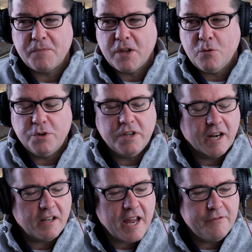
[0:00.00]
when you
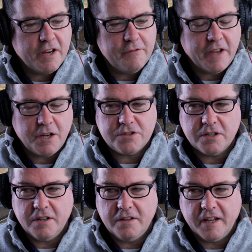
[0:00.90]
get a lot of
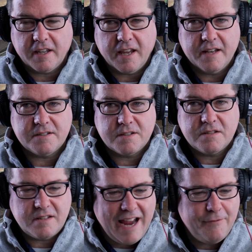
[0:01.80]
innovation that gets
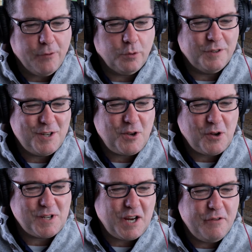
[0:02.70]
stifled, he
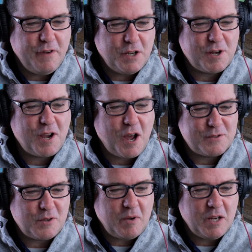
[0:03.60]
calls it innovation
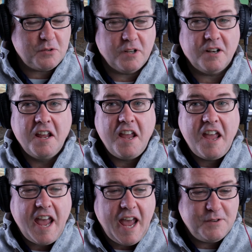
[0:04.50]
constipation.
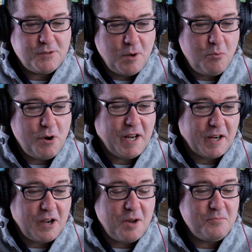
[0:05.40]
At some point
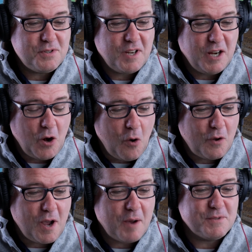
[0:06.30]
it comes, and it all
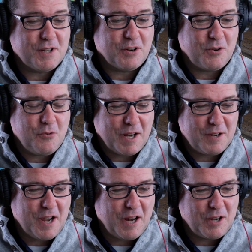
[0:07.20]
comes at a
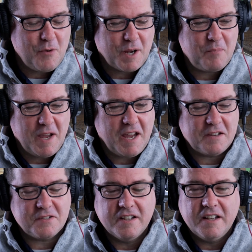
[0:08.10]
quick
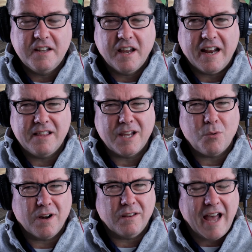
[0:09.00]
pace. And I think
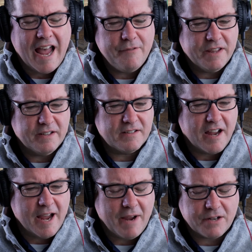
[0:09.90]
we're alive at the
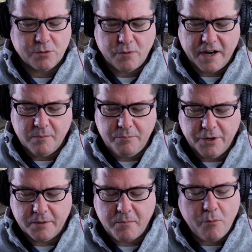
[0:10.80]
time. I actually read a
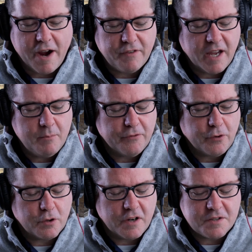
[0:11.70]
book my wife gave me
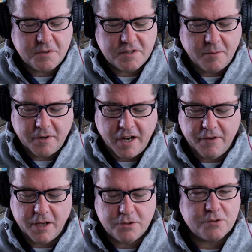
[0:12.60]
for Christmas. I'm kind of
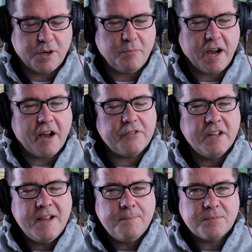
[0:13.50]
a history
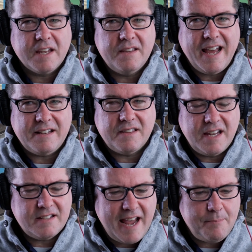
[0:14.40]
buff, and that
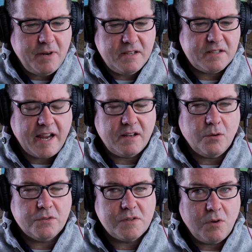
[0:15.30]
things happen in
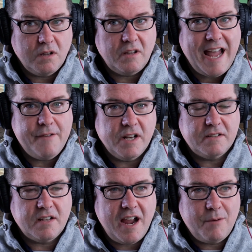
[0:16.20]
cycles. And we're alive at a
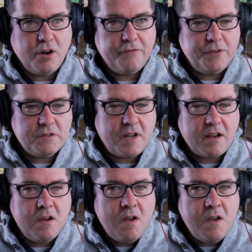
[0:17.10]
time where it feels like